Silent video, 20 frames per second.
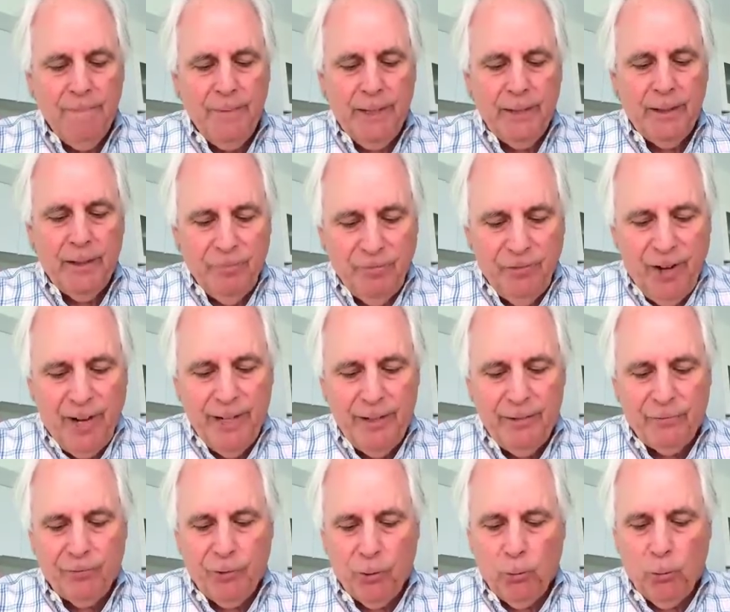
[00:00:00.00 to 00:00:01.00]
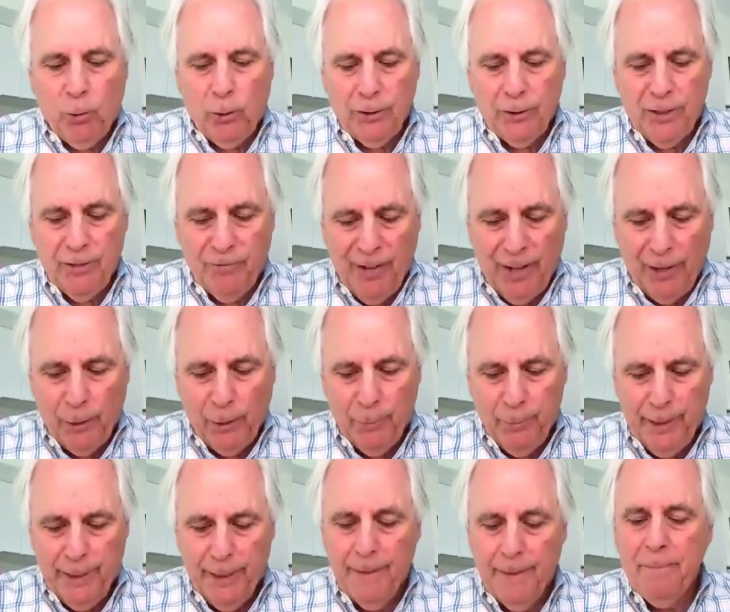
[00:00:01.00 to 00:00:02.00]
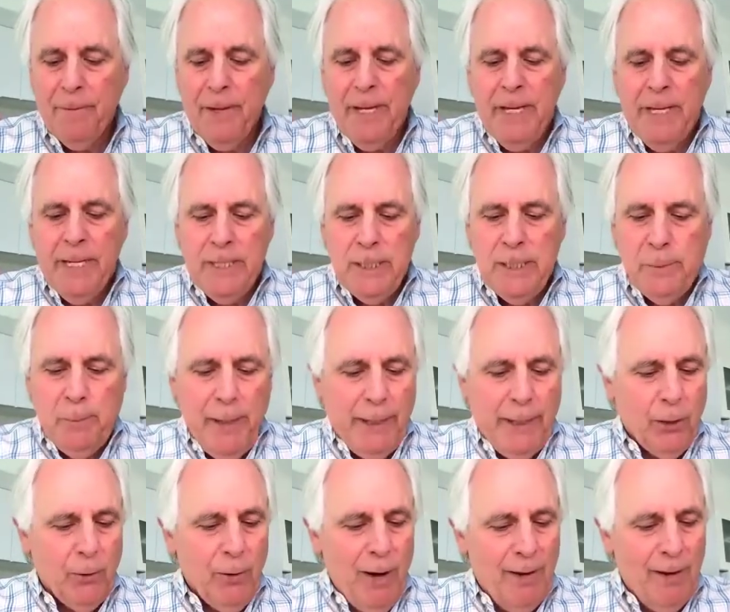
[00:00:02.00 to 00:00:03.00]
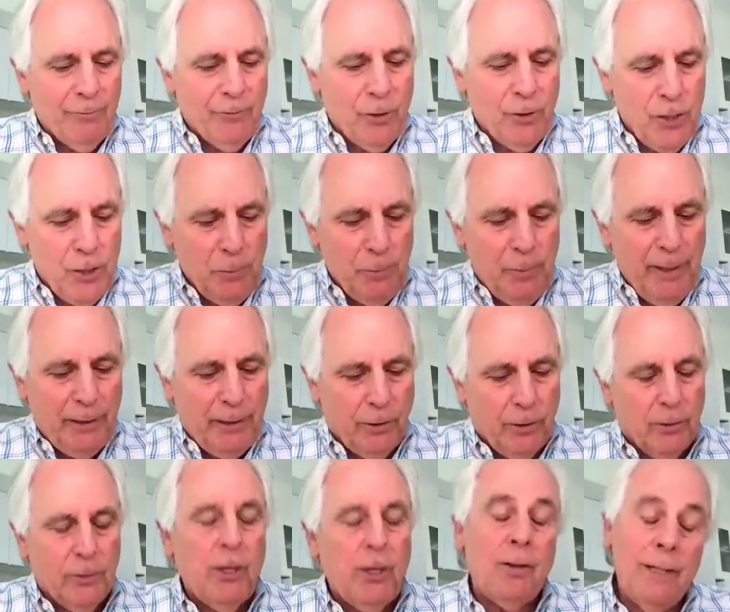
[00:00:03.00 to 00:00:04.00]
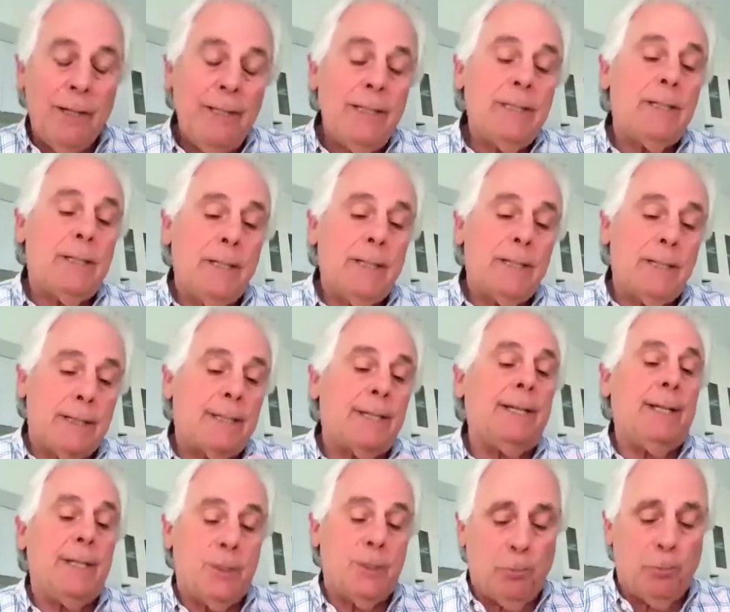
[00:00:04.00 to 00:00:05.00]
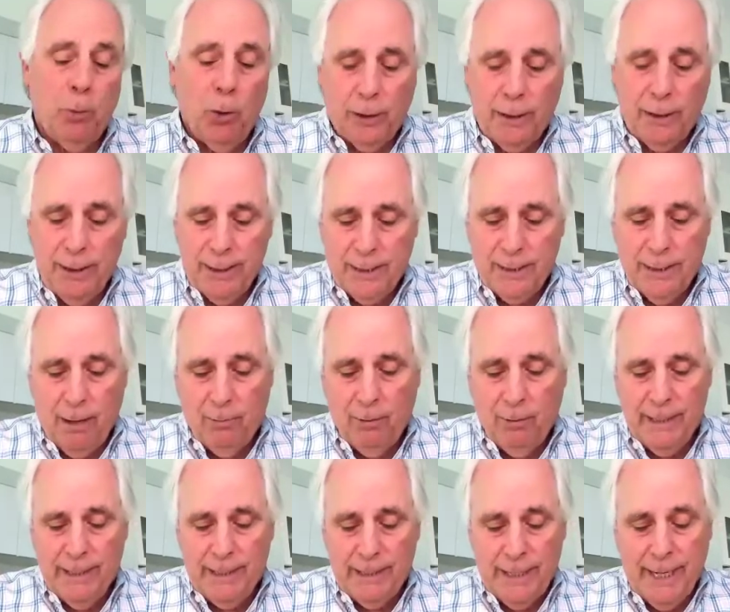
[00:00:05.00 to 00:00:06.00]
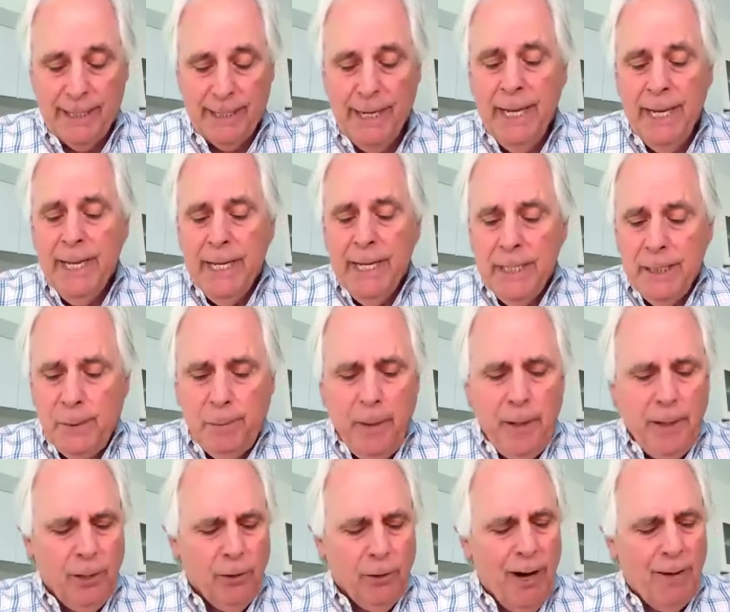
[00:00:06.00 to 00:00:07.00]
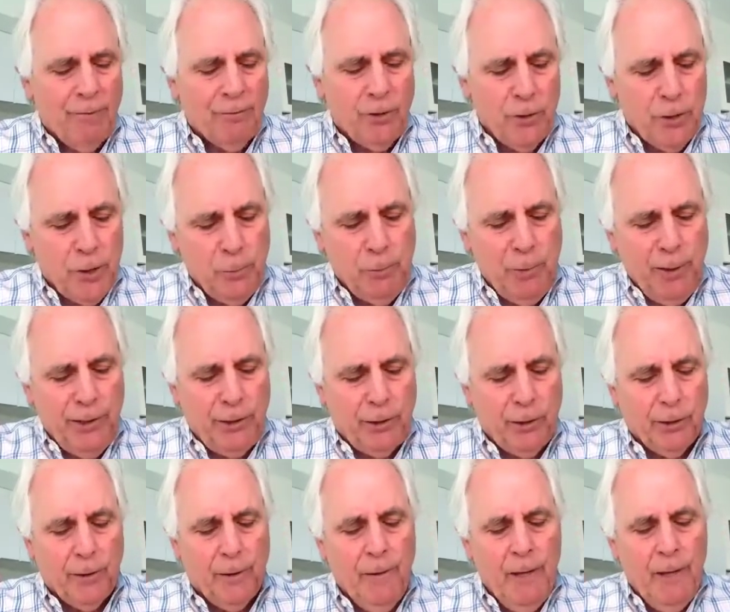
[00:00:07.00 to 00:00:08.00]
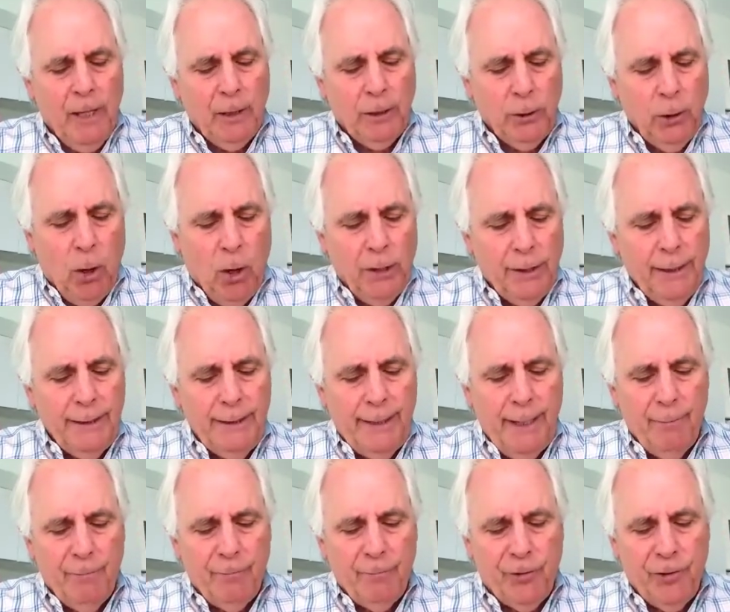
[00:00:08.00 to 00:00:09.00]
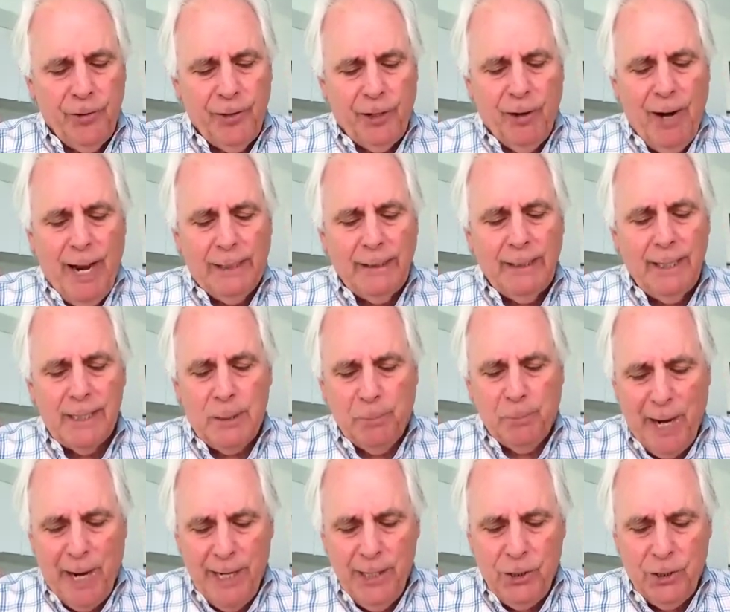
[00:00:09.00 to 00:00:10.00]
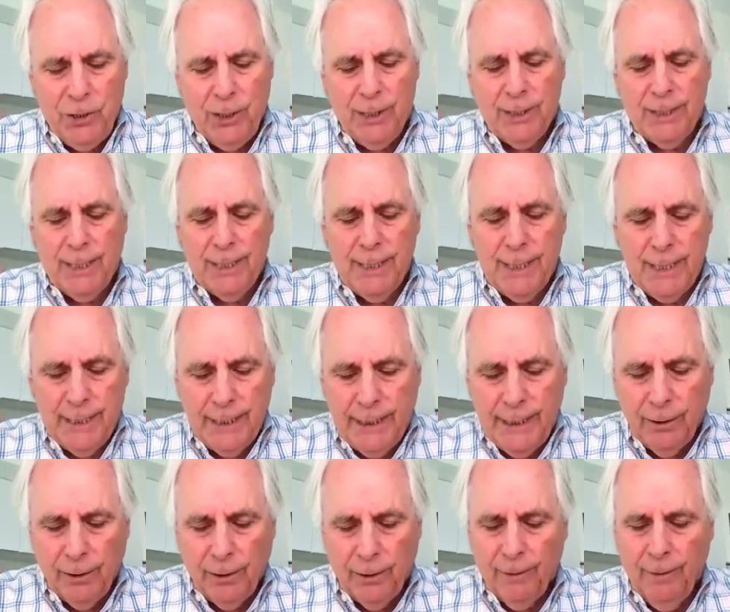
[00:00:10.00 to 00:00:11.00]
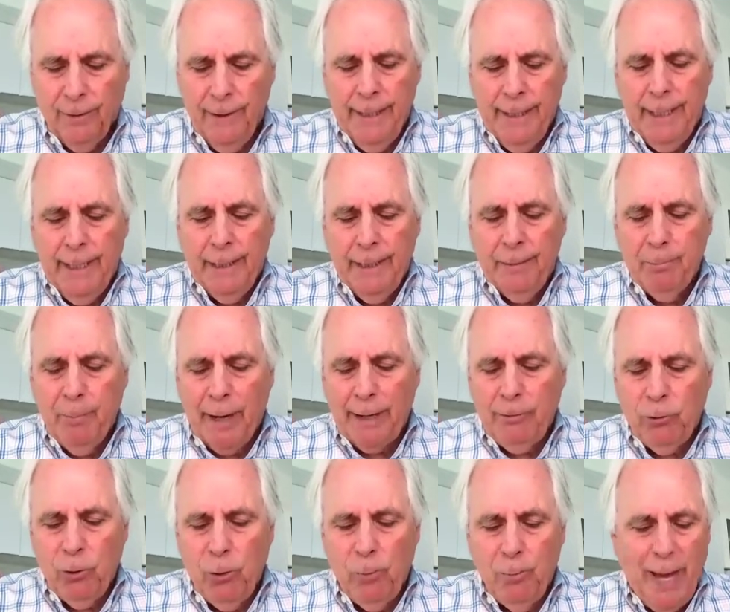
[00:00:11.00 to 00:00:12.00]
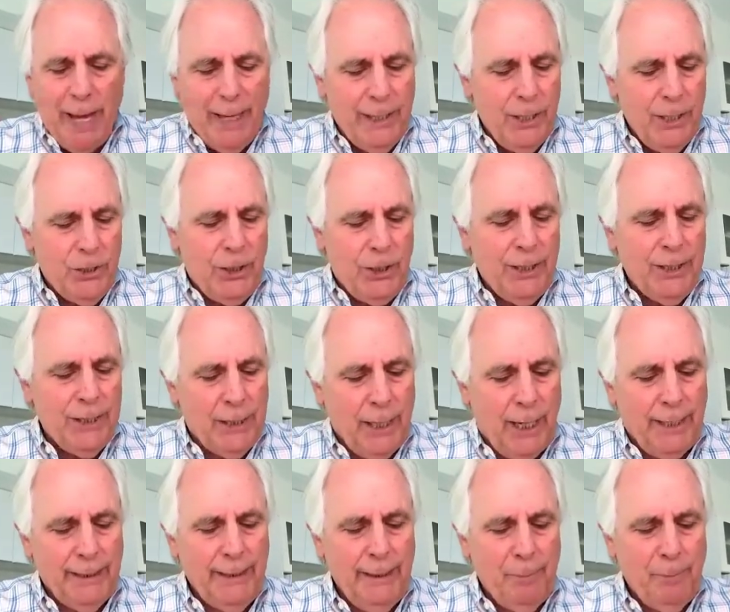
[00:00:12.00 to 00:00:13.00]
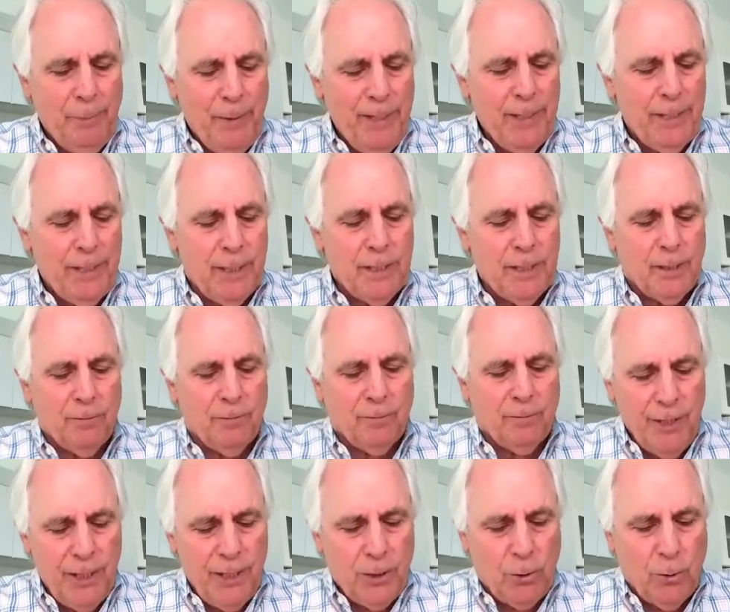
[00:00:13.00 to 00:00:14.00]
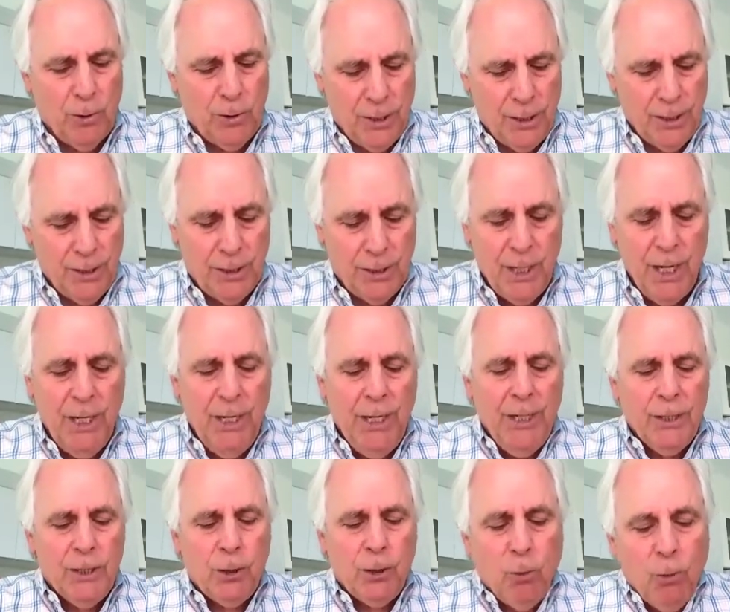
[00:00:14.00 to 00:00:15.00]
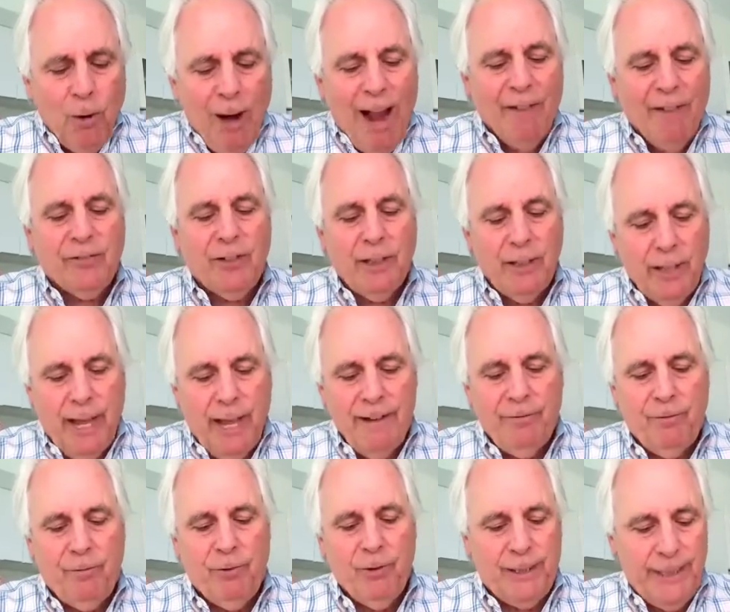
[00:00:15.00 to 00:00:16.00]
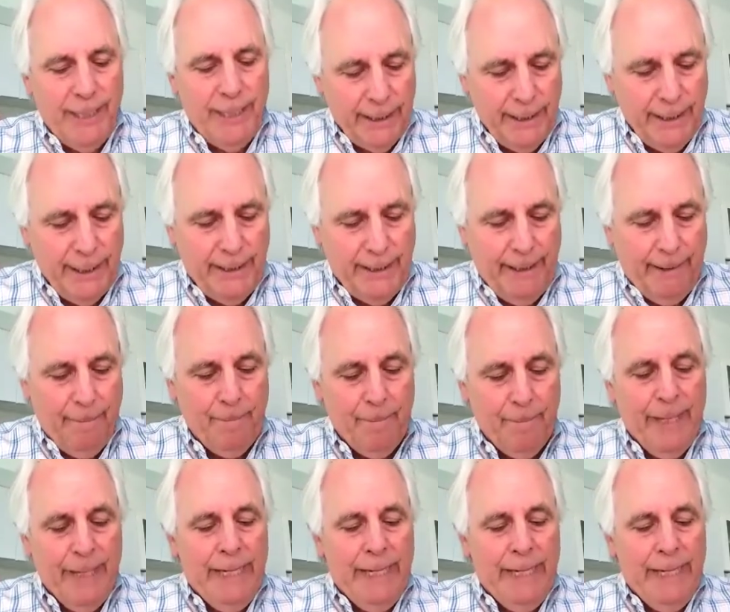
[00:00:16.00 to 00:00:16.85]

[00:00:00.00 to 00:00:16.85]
in the fight for world development. Speaker after speaker," no, this is in his book, it's not what he said. "Speaker after speaker lauded them for their endless patience and skill in micromanaging tiny pieces of resources to craft a life with dignity.